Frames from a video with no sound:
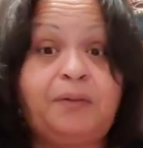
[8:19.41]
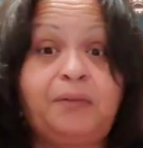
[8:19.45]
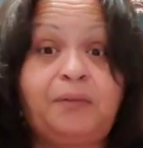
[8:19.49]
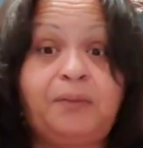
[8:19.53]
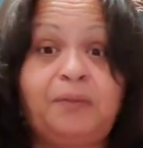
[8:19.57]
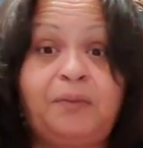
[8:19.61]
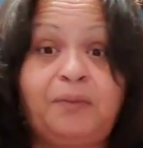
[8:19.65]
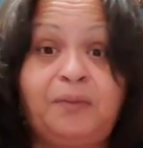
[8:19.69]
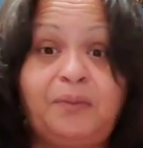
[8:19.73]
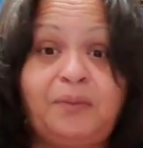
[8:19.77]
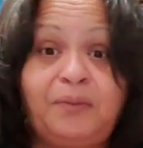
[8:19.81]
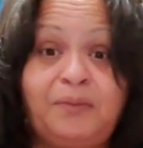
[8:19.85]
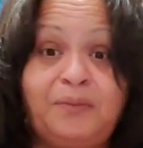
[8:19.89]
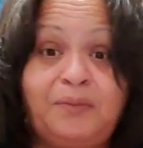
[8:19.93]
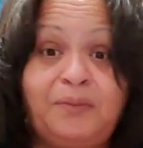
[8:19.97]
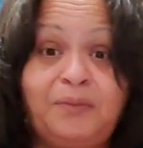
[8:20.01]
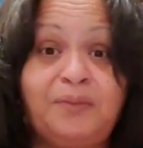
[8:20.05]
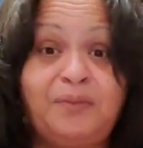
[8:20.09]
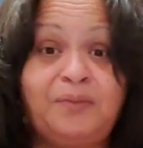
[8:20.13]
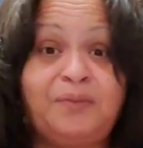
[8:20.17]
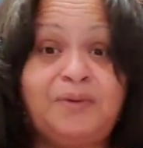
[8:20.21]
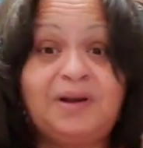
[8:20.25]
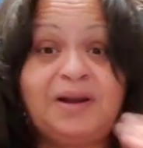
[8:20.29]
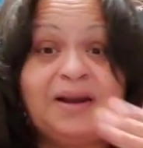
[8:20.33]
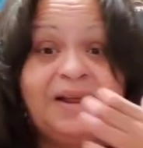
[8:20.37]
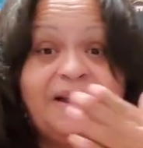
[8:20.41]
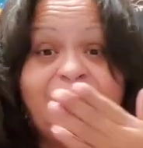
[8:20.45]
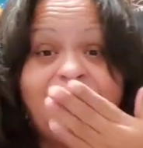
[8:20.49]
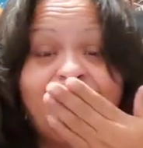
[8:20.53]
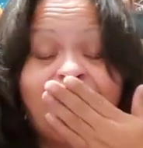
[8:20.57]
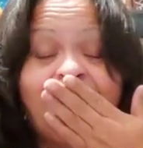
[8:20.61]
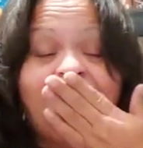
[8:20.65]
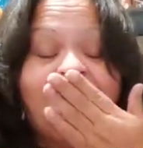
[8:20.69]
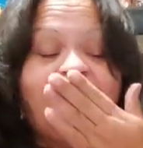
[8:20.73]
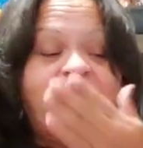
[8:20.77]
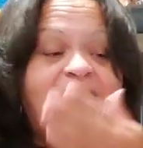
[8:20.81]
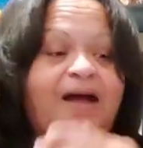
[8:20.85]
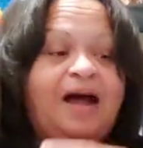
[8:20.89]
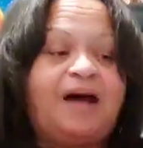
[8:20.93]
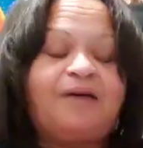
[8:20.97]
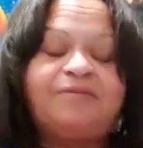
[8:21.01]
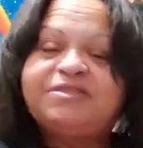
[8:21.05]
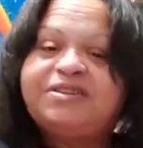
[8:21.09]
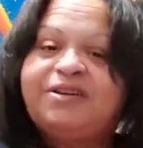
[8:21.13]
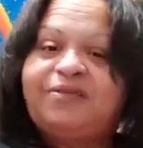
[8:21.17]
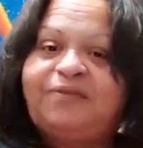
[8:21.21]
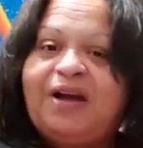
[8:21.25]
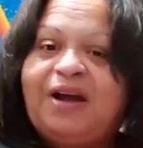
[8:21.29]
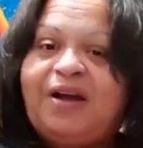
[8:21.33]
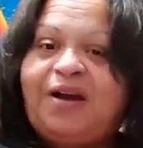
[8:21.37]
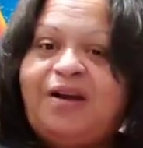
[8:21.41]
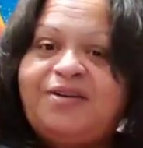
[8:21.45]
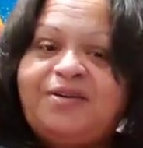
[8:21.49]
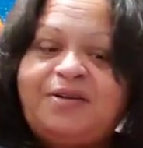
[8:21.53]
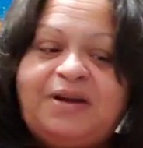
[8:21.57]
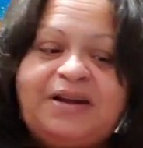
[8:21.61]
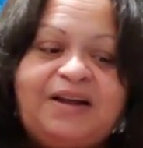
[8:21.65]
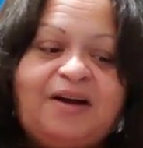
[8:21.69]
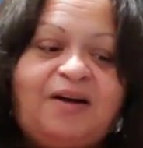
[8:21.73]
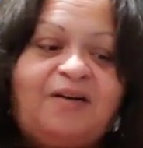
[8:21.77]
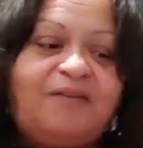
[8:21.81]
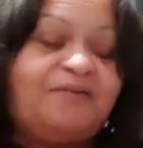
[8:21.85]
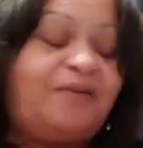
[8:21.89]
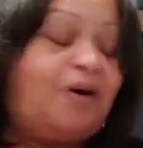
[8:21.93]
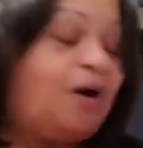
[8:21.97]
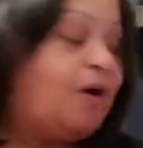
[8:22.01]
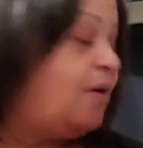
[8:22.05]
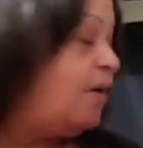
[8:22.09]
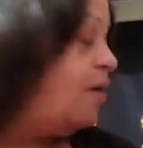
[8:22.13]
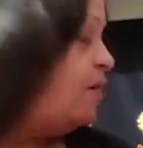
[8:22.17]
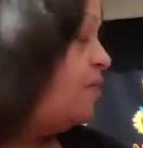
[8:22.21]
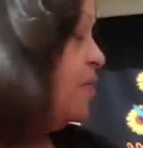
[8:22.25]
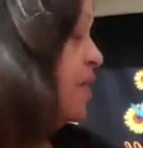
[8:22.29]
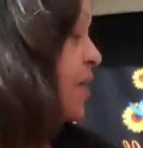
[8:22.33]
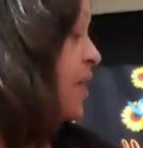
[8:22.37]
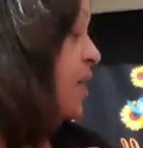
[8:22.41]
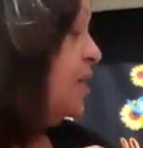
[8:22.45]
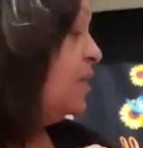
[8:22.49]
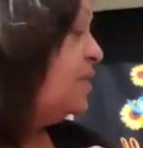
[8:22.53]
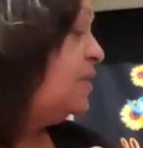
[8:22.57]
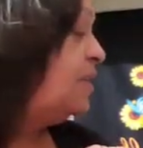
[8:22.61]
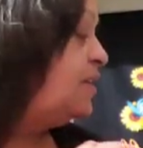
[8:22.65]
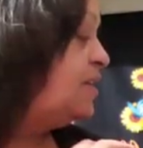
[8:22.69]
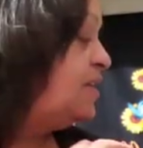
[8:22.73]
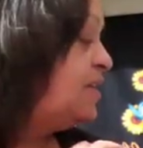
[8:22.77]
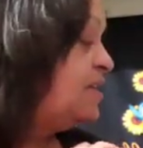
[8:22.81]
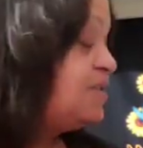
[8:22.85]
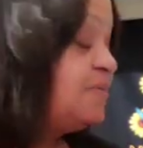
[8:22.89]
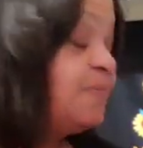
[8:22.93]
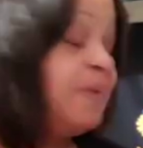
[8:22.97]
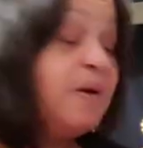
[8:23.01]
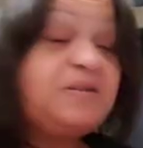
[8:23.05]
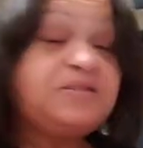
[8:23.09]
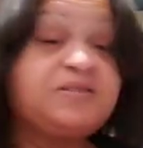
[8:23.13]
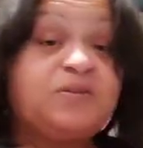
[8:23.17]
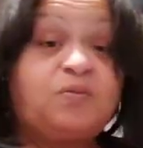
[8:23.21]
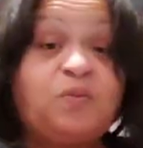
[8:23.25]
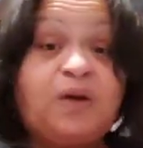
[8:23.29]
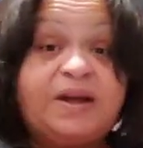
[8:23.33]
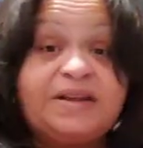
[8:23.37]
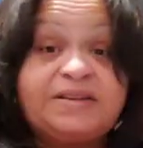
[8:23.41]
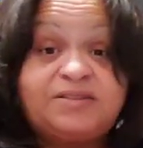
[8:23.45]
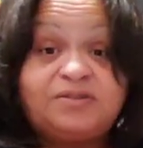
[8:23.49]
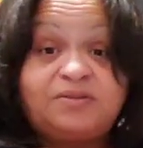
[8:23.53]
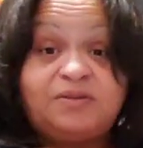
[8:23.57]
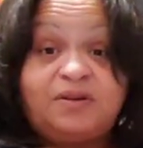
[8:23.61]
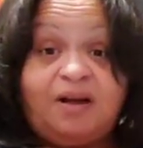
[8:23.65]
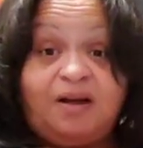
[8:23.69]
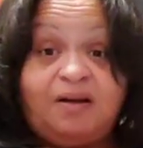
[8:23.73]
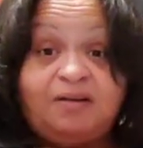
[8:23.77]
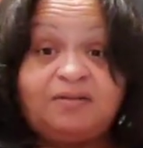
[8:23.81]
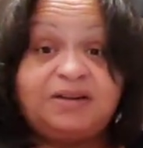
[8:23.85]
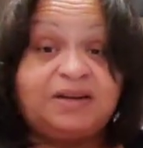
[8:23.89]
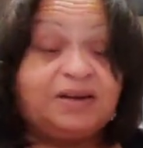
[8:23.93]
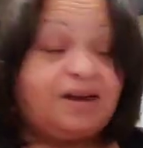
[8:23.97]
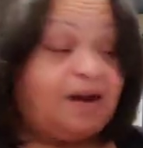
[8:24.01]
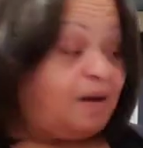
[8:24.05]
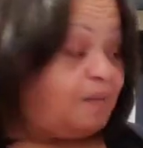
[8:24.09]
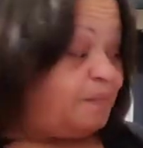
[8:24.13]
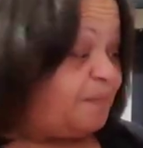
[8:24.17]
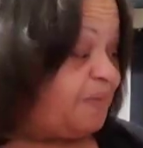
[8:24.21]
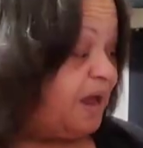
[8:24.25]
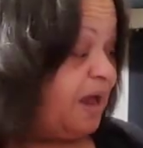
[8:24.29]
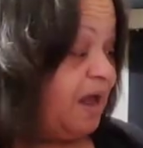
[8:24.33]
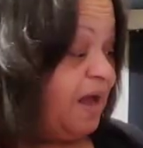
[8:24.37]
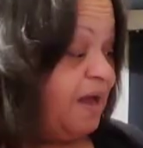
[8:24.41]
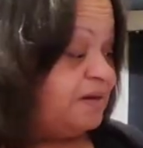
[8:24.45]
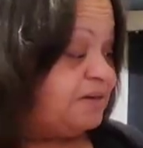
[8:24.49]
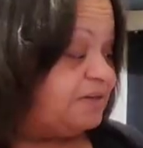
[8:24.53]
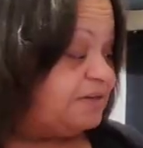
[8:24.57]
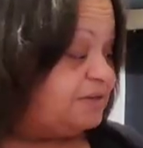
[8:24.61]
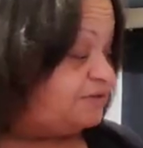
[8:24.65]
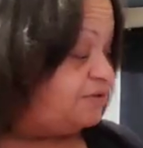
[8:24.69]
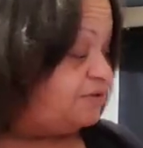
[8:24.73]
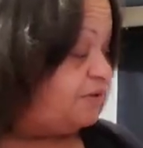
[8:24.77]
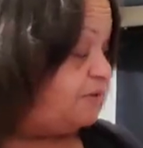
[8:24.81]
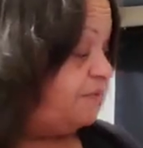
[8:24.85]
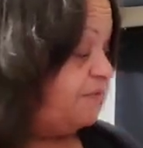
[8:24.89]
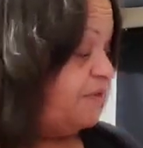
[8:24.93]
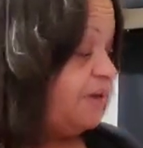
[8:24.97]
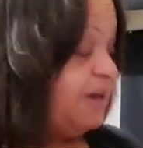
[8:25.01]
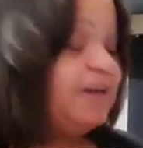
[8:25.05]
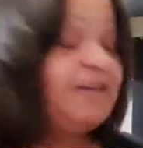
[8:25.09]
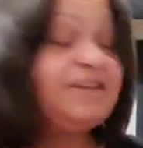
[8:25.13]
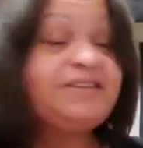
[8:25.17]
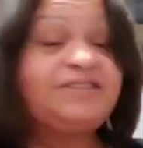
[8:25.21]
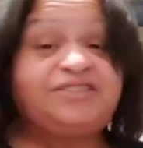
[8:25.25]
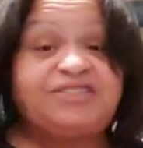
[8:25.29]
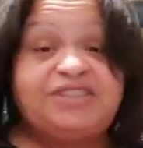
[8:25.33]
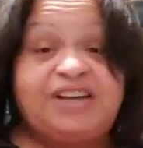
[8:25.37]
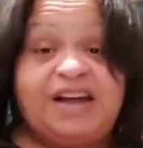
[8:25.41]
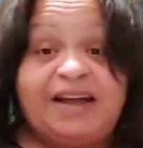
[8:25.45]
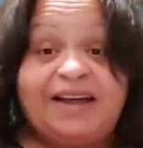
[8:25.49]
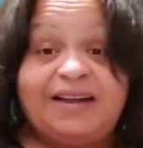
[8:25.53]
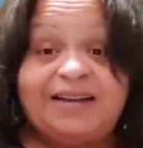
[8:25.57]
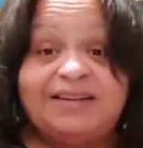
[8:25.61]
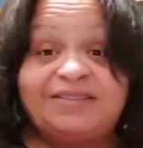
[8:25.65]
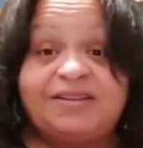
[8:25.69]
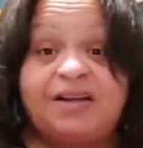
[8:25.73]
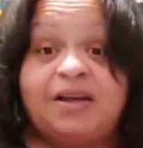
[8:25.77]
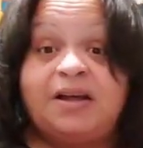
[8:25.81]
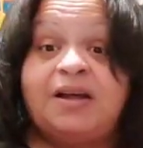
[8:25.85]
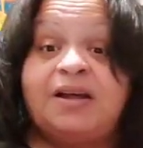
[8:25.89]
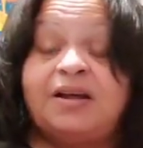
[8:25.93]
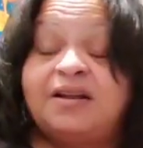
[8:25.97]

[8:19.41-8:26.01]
Ooh, I was going to call you Leo. Virgo, did this person wait too long to come back? Did your feelings change?